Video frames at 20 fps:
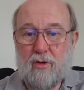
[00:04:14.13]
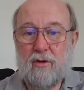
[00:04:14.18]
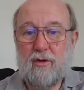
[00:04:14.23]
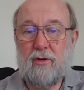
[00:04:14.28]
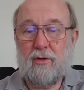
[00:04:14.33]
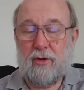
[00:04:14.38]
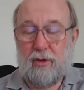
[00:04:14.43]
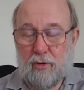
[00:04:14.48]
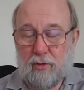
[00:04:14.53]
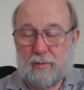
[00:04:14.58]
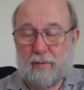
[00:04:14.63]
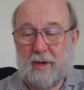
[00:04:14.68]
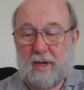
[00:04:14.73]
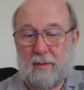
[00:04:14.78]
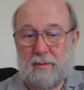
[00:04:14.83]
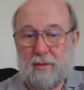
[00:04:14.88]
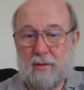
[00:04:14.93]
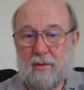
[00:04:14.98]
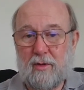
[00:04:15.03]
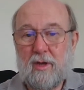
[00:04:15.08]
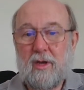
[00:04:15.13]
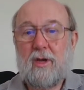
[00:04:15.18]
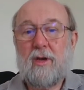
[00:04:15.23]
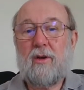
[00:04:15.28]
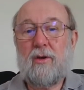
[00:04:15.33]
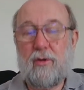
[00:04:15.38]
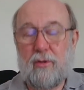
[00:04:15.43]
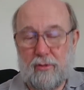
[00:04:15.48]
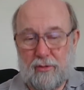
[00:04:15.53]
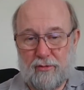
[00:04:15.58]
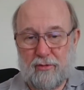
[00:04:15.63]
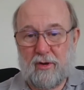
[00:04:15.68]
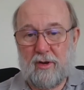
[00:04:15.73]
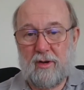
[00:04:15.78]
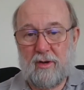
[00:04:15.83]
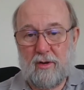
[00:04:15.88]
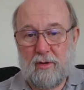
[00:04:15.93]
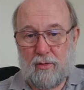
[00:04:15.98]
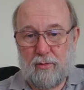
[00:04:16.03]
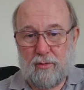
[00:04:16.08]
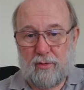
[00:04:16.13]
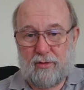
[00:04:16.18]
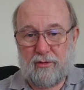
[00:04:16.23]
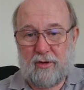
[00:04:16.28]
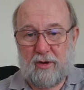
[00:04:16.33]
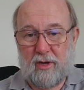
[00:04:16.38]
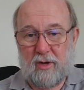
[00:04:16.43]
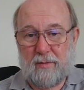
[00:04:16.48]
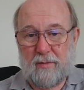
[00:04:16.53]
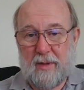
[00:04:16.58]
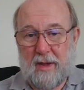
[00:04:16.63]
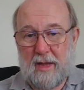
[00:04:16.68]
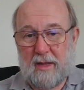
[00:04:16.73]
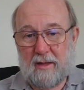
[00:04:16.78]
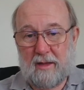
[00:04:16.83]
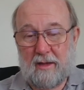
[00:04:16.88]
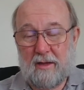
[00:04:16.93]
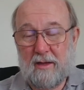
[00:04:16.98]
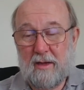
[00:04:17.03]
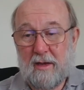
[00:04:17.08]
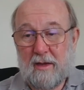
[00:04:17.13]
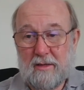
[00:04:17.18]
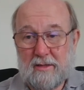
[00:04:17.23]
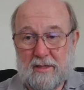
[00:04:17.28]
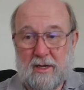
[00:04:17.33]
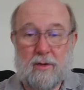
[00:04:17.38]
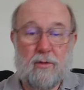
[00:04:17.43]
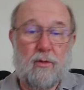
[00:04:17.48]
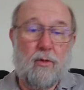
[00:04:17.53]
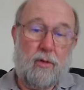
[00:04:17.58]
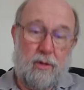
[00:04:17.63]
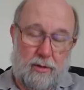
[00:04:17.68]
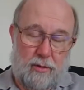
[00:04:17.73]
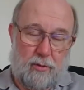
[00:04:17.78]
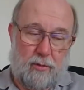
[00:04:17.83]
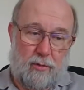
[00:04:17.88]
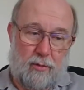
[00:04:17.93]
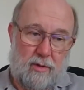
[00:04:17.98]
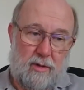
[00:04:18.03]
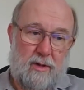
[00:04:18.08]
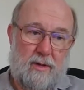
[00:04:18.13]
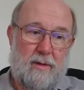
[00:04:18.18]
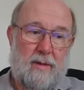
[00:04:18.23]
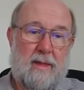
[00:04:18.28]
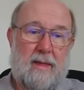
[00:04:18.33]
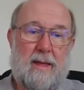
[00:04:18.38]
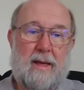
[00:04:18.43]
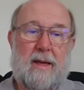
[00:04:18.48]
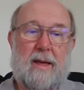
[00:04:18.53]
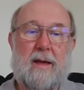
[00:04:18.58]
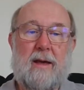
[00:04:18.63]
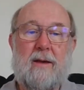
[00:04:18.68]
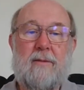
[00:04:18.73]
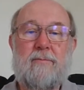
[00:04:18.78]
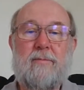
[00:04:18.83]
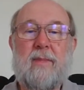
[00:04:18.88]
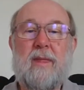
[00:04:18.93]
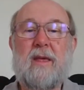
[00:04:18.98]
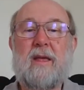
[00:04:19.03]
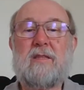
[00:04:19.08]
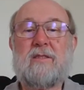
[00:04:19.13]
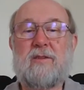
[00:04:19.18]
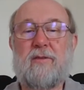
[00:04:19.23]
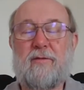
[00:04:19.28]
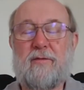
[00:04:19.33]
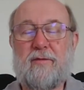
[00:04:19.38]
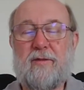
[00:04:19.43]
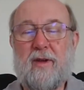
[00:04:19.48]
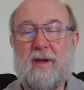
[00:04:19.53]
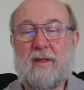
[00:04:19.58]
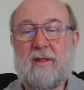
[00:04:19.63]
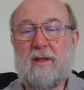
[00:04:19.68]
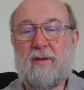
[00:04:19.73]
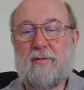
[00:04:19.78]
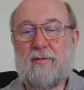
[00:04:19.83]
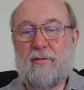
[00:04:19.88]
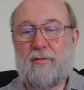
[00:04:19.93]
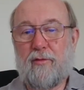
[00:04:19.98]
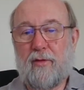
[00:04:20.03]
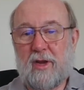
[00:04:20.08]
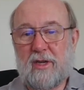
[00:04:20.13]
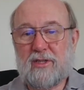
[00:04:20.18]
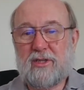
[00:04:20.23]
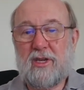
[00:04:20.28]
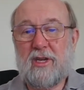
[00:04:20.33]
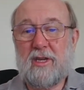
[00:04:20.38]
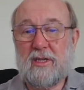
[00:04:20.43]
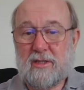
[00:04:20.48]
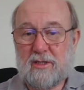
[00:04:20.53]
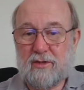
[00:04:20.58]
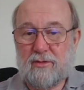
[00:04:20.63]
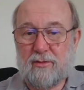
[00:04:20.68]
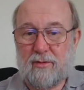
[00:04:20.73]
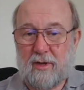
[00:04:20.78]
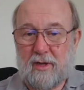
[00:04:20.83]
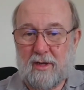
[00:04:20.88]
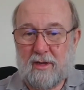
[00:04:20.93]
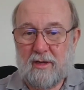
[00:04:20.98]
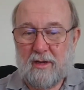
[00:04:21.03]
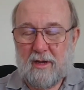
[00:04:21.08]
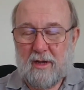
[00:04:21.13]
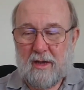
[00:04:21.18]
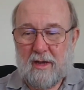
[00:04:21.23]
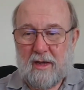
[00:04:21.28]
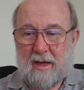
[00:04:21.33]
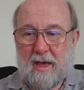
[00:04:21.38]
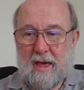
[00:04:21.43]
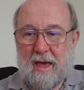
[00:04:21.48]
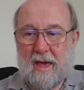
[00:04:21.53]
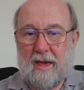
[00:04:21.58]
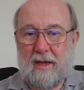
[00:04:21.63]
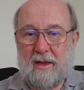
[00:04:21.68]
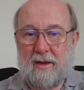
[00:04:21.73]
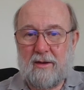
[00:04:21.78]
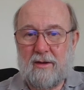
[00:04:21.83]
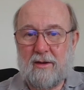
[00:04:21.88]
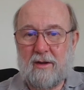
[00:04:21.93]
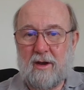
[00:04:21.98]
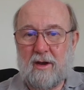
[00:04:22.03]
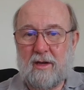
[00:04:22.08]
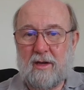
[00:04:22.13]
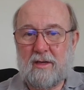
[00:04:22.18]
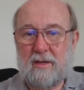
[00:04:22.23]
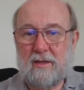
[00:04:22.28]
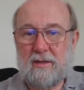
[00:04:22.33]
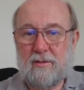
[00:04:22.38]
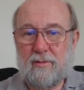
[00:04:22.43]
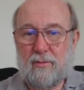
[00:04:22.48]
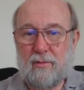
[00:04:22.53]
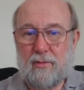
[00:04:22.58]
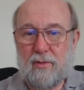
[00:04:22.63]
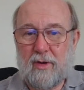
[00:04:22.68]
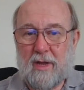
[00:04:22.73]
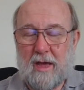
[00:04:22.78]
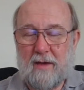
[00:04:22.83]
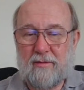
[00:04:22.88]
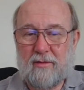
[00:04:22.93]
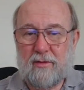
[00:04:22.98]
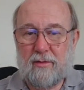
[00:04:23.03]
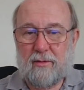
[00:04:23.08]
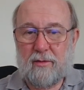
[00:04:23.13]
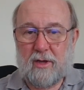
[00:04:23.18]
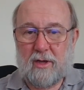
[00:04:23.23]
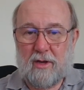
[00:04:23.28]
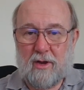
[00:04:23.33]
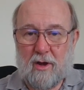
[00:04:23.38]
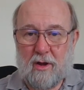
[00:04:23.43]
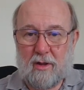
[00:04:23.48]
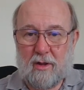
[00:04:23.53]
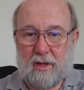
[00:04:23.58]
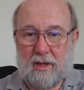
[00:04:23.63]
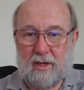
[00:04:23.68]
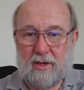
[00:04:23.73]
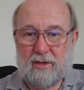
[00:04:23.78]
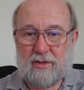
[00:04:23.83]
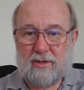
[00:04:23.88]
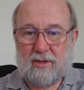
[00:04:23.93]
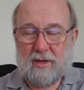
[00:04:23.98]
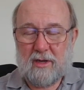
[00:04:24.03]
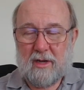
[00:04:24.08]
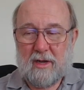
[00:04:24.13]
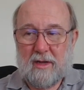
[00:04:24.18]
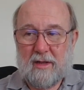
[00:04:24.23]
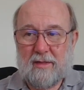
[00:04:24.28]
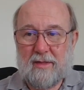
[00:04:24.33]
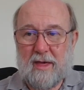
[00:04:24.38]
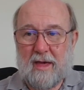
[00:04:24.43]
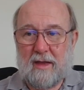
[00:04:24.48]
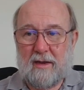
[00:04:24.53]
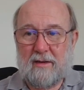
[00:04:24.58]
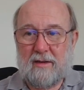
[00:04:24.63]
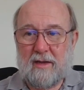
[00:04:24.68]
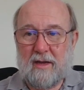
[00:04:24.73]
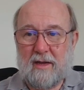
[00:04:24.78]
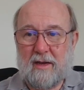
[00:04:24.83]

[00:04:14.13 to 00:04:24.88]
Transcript: new people who were treated badly. So all in all, it's a fairly fresh history, and I would have to acknowledge that